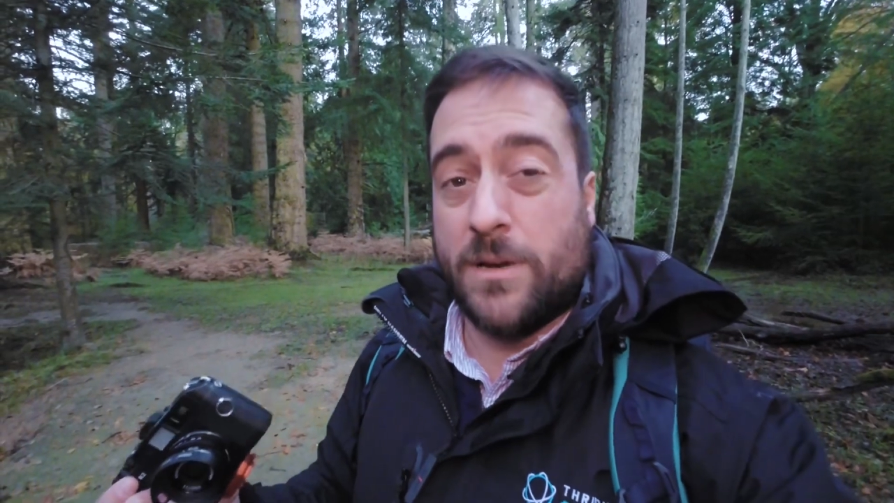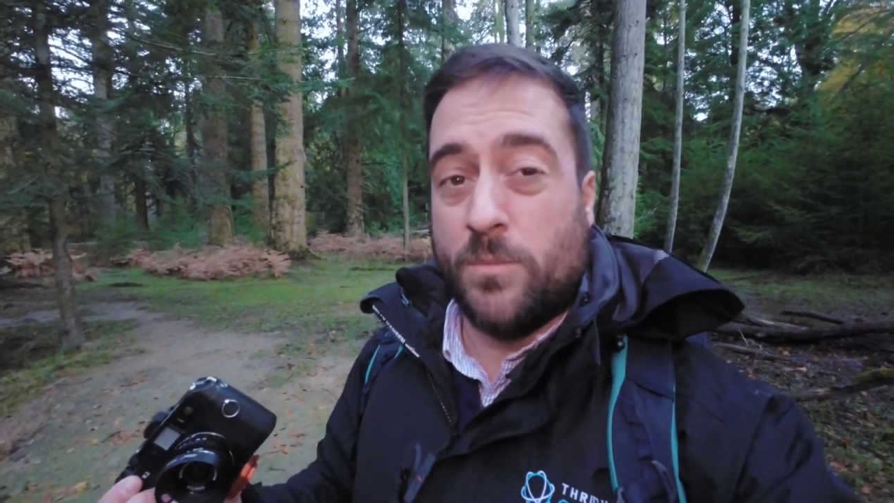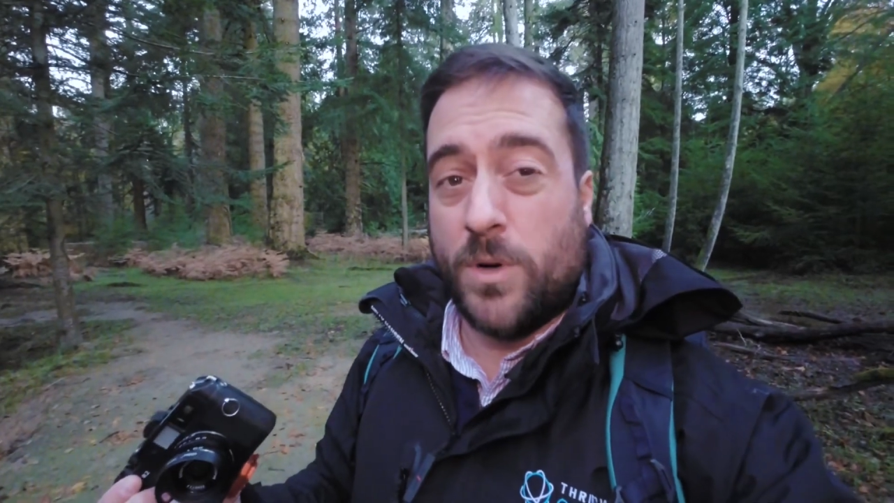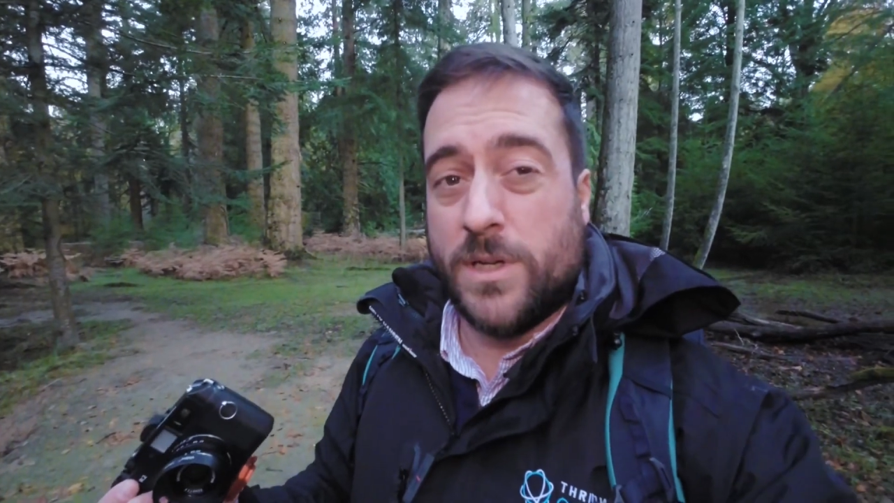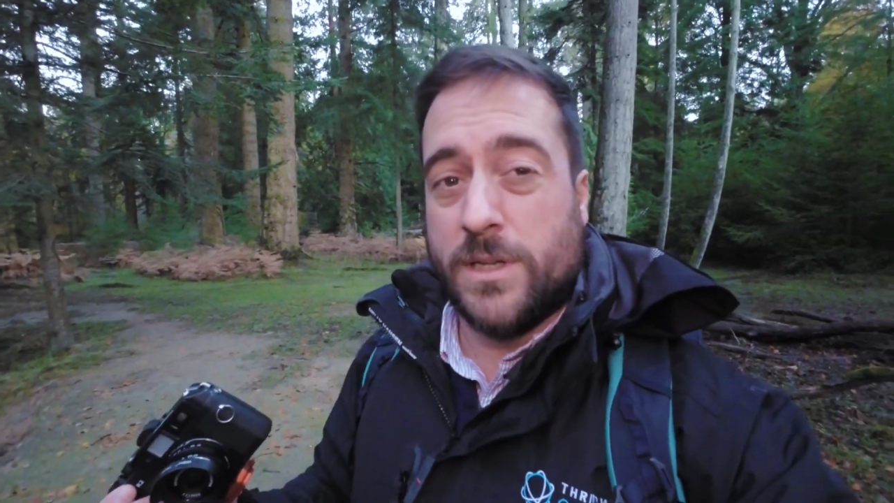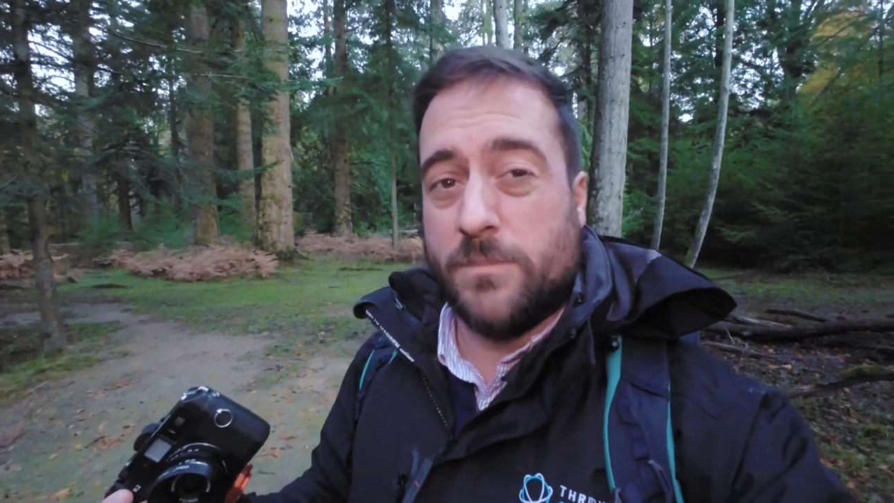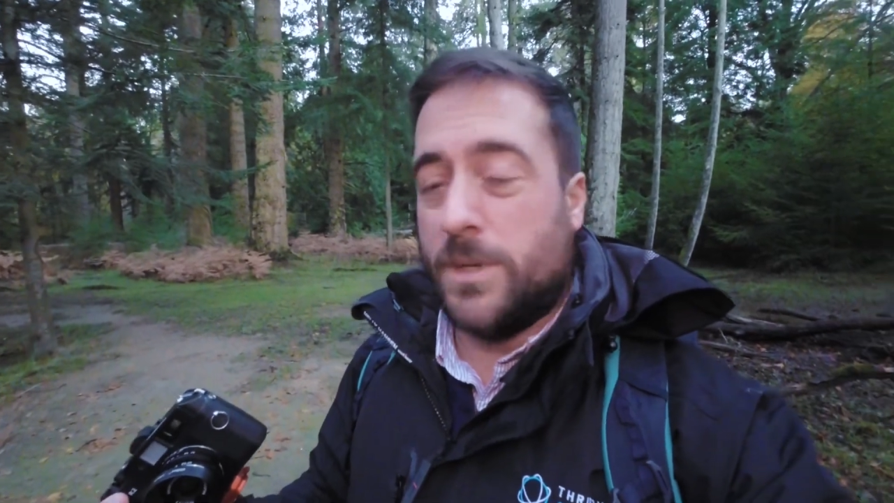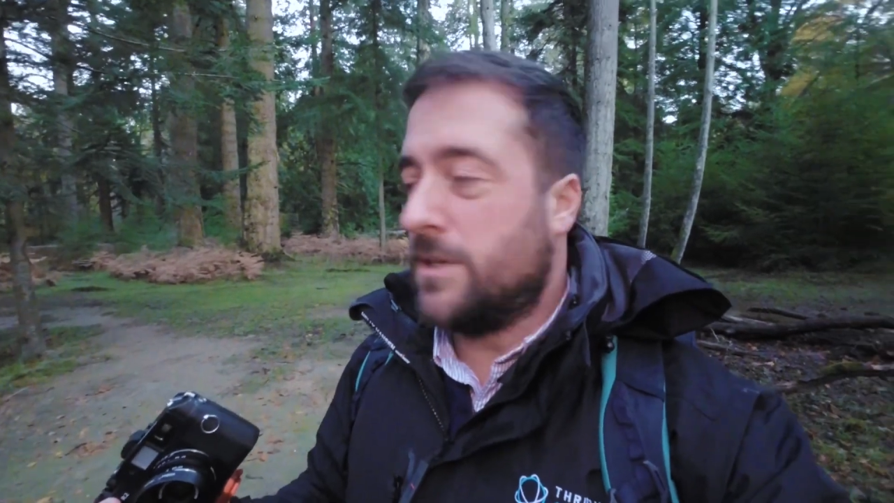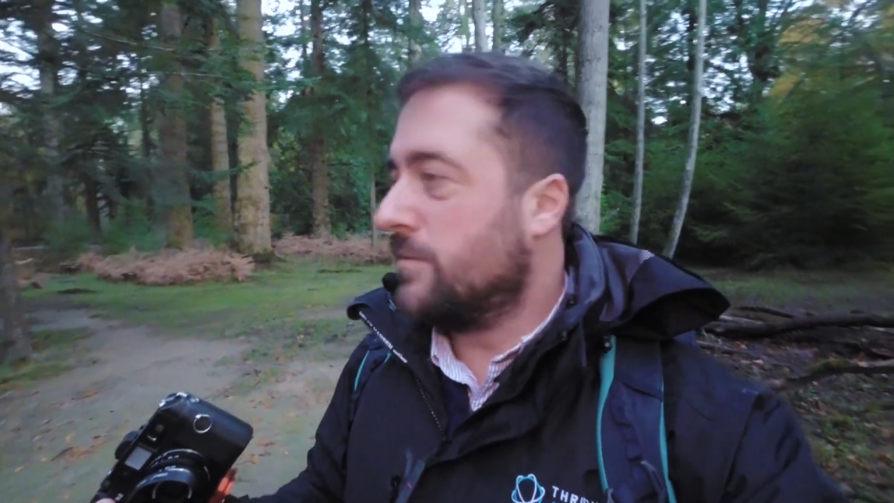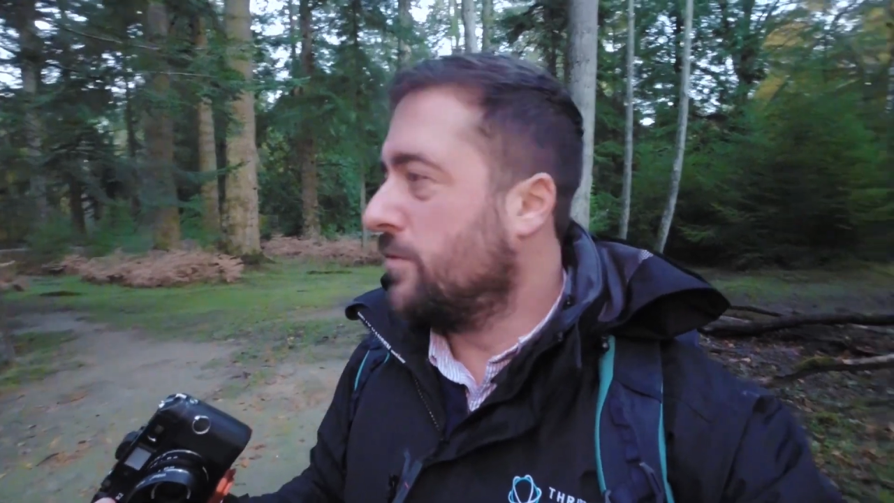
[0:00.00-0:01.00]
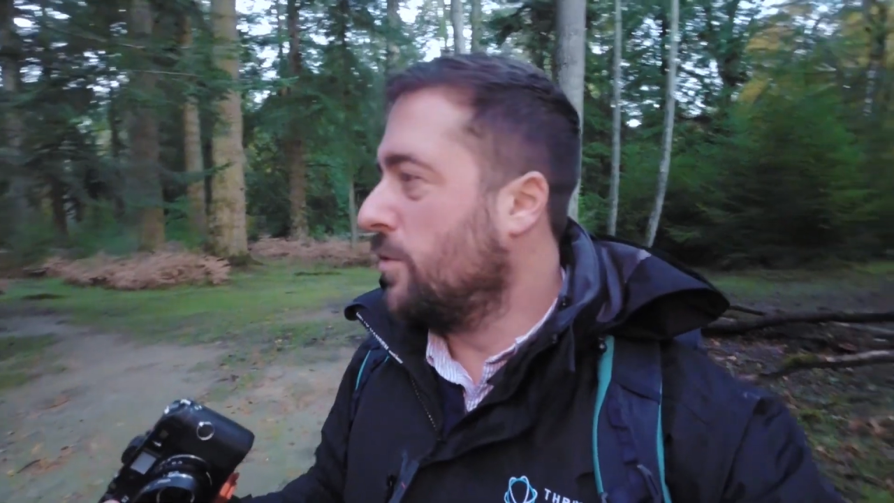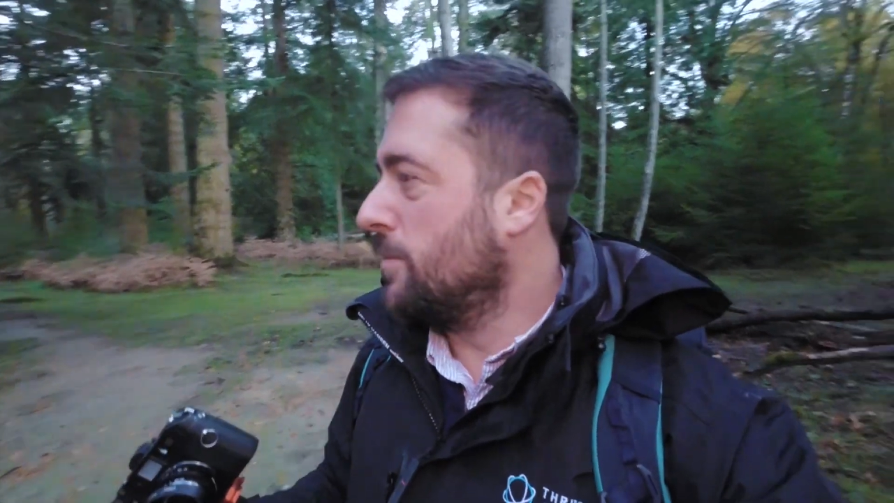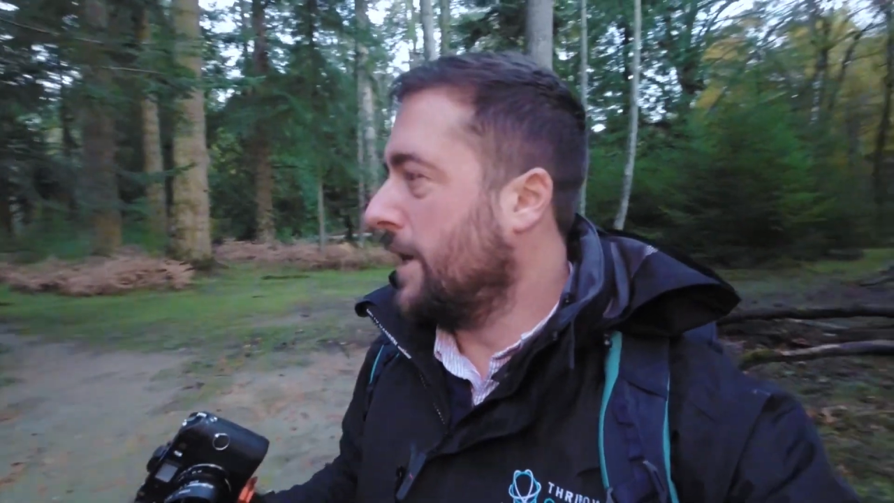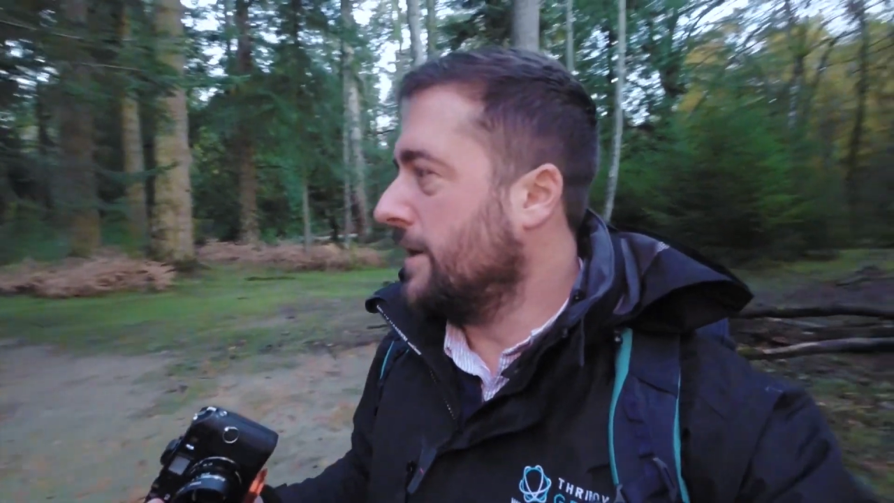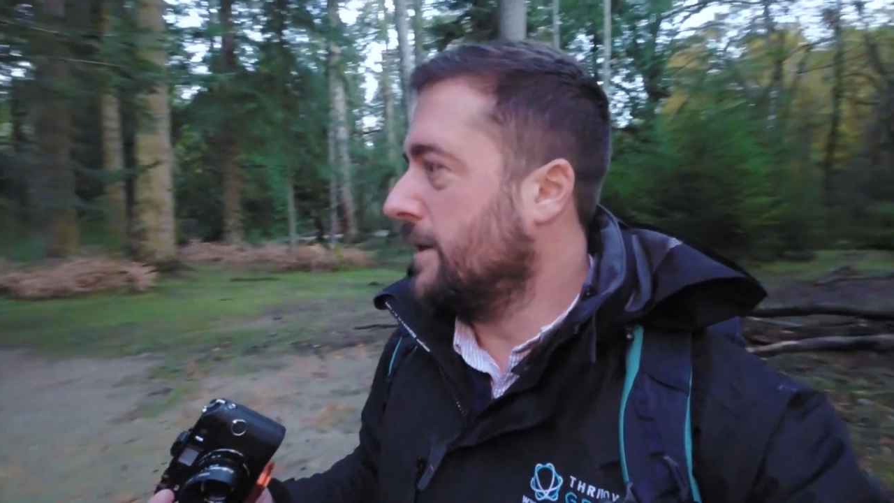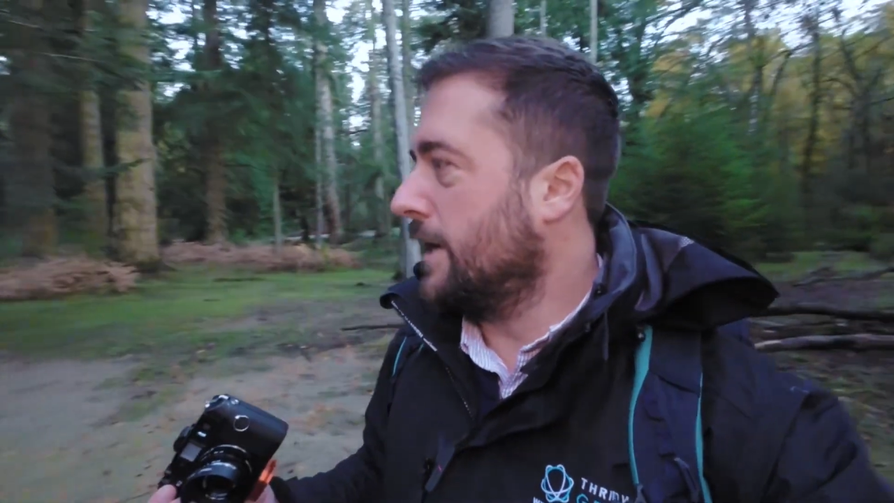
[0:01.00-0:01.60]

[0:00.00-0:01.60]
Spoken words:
and white in medium format,